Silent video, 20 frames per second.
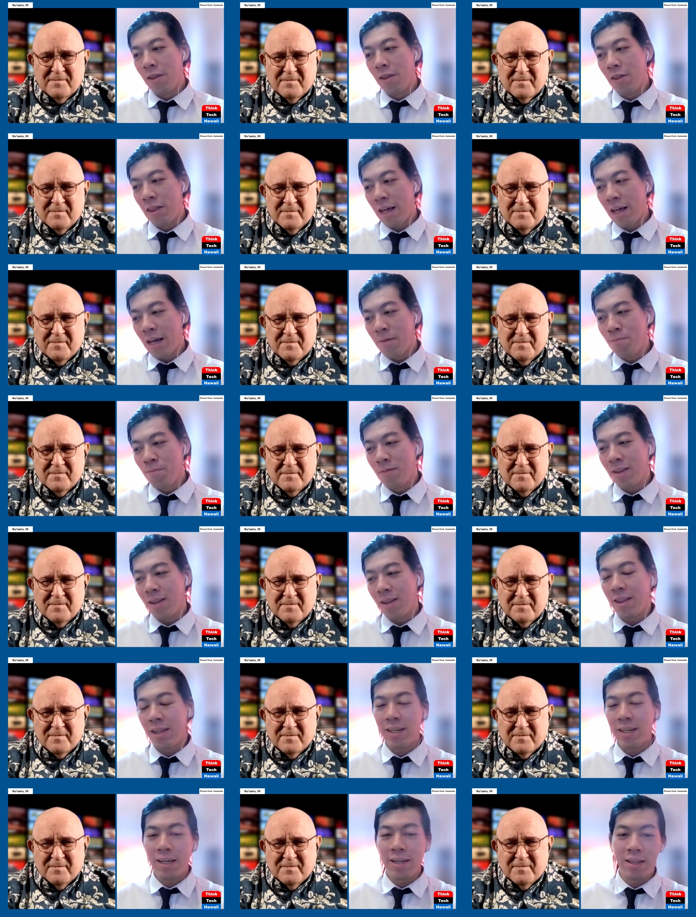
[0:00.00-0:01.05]
Speaker 1: them
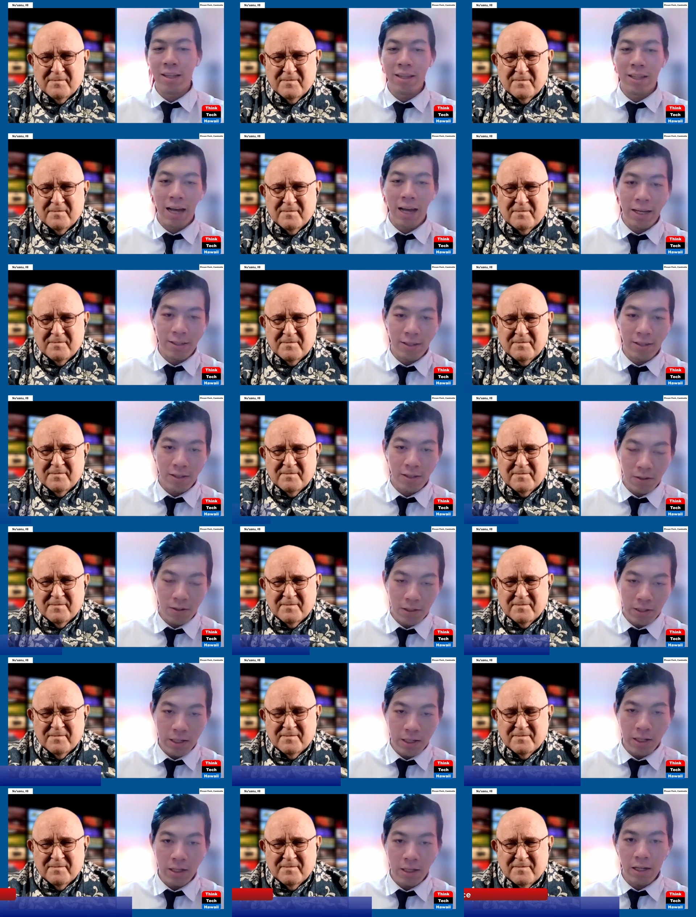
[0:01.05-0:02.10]
thinking that the
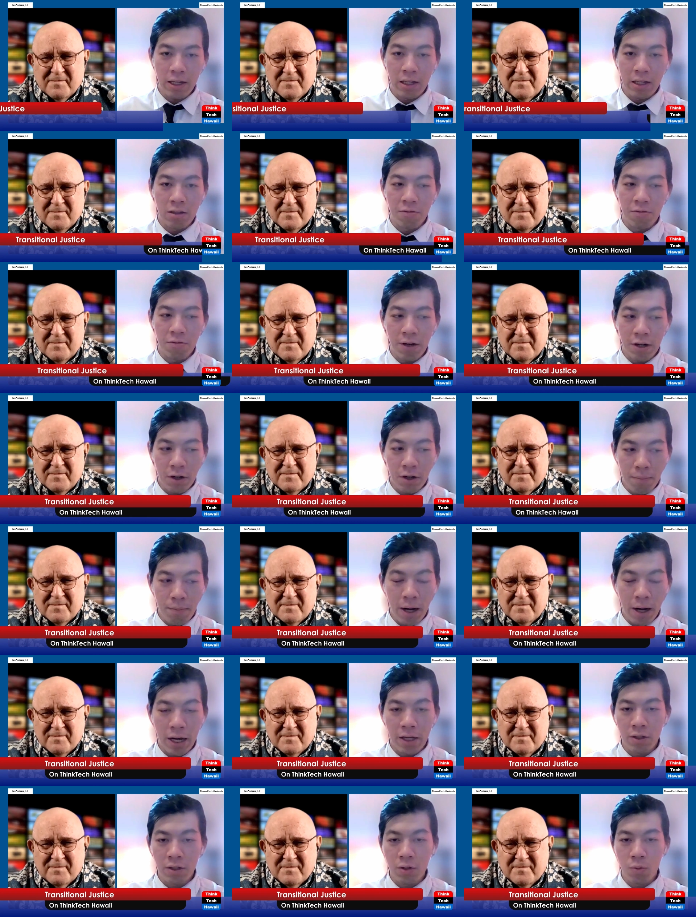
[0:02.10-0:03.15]
ICC is very
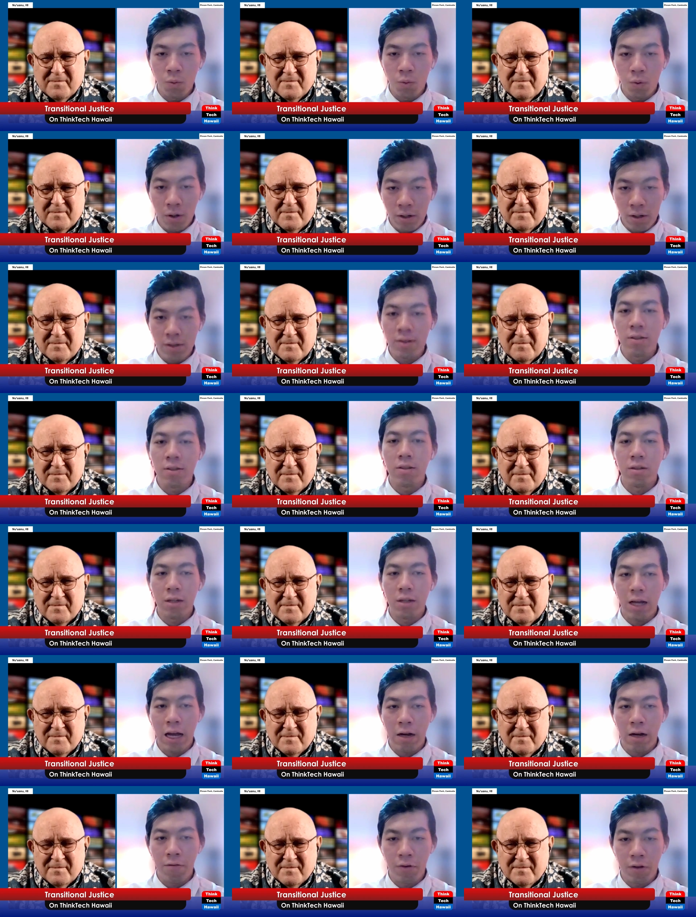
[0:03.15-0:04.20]
biased towards
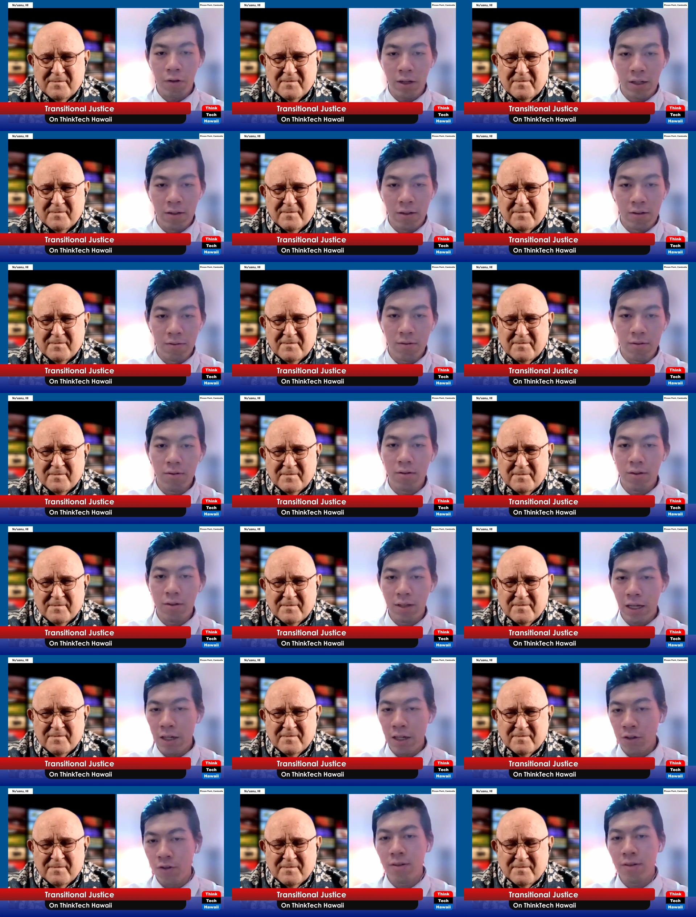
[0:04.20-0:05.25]
African
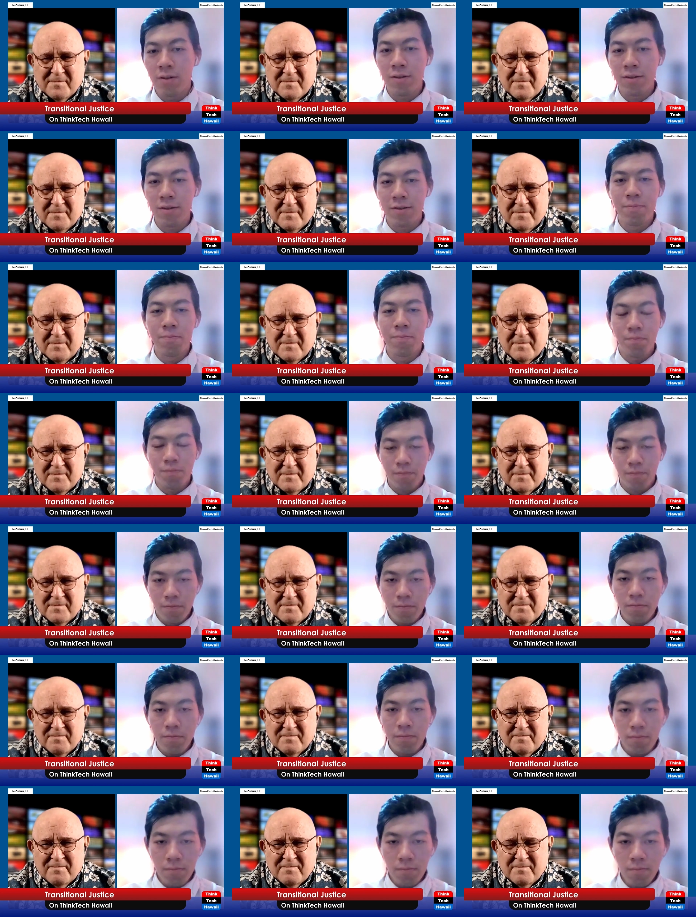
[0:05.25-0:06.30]
nations.
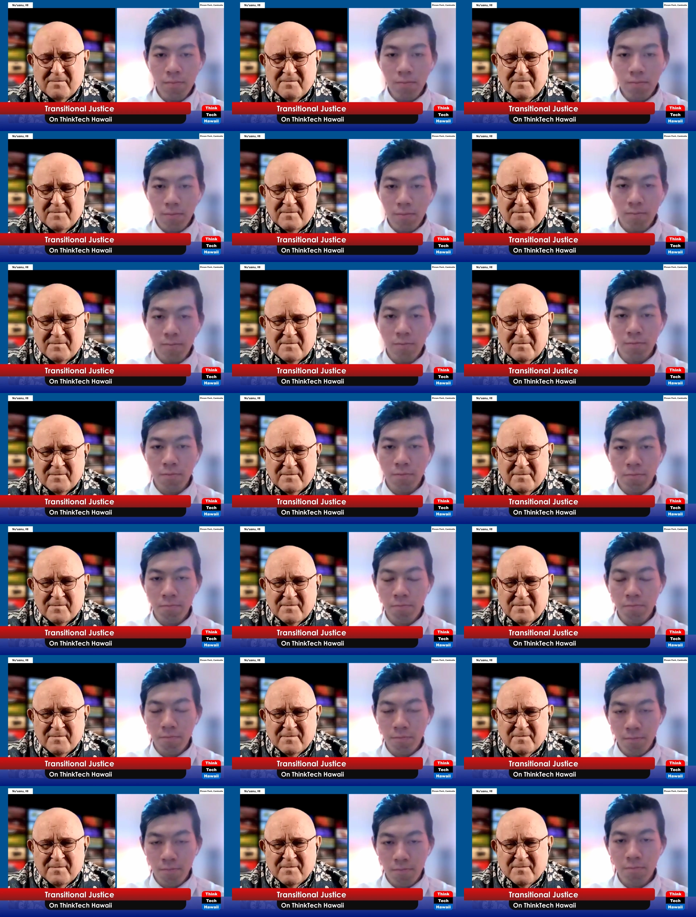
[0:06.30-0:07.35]
Speaker 2: Now,
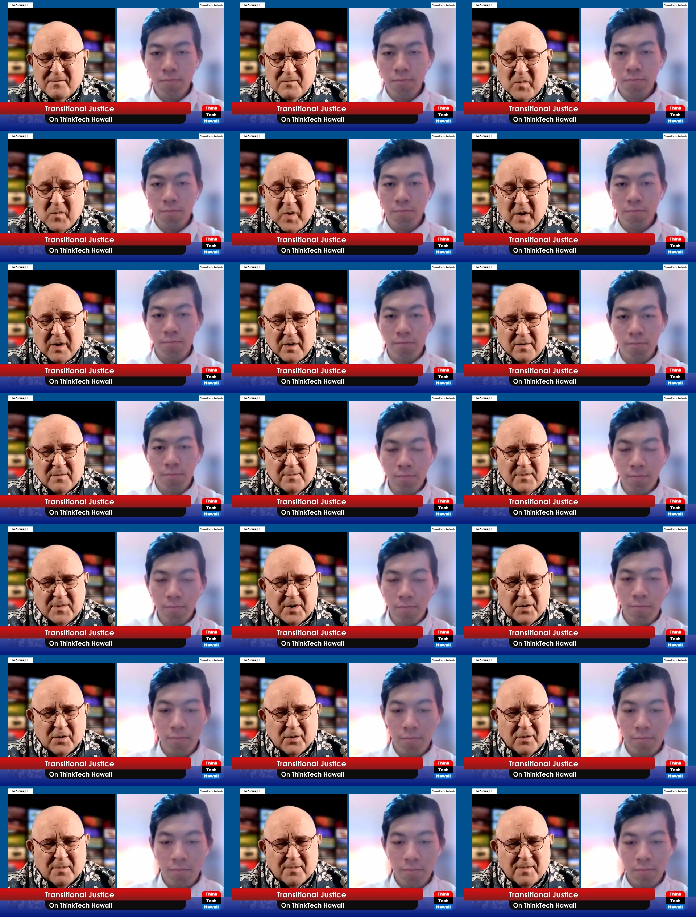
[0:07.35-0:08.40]
mm-hmm. you
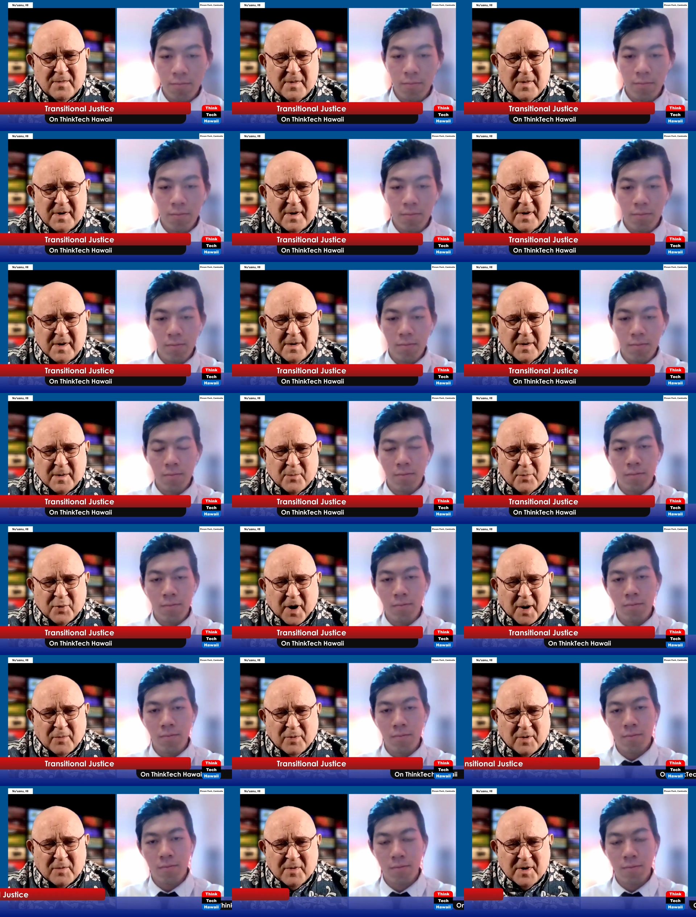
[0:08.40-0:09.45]
know, the
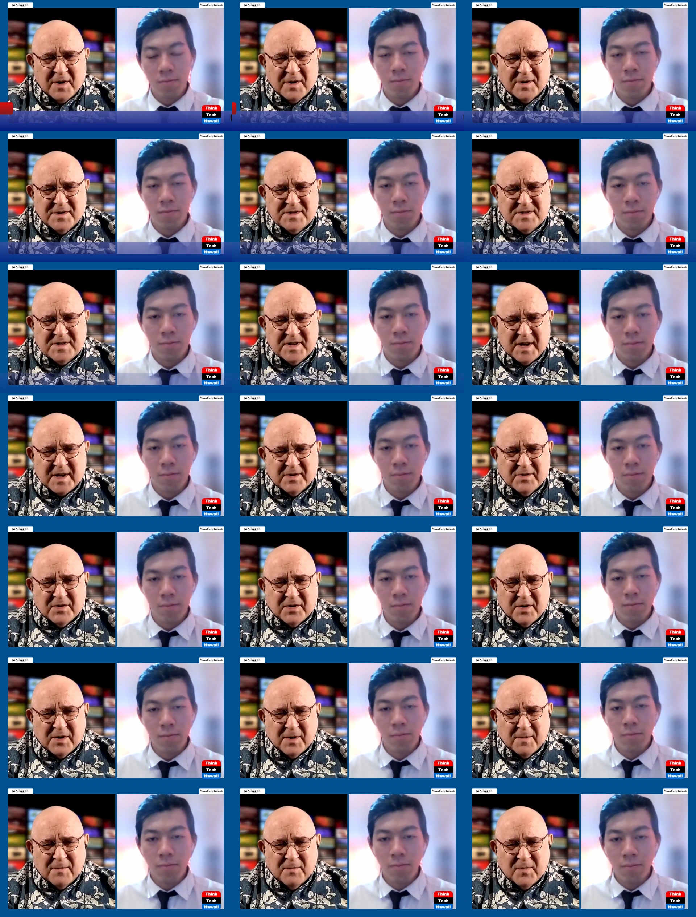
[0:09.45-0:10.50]
problem is that,
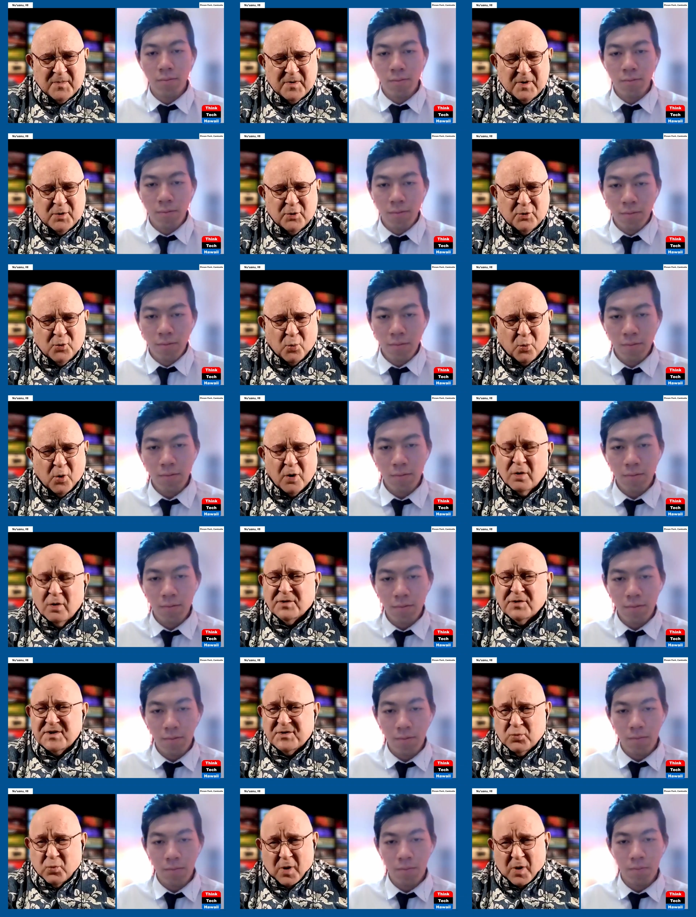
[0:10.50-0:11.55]
um, you know, the world
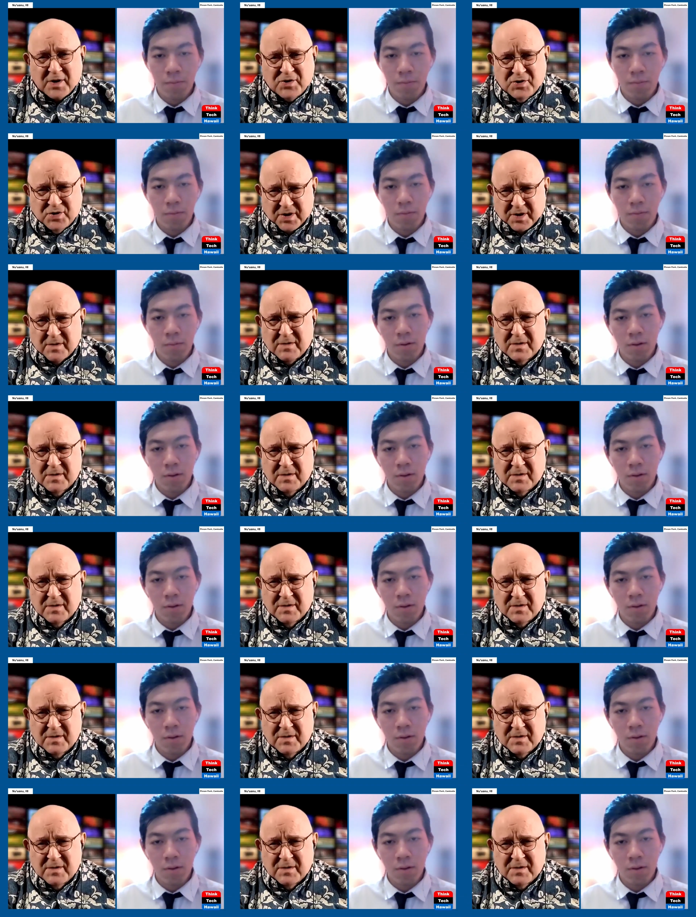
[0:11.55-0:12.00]
is watching.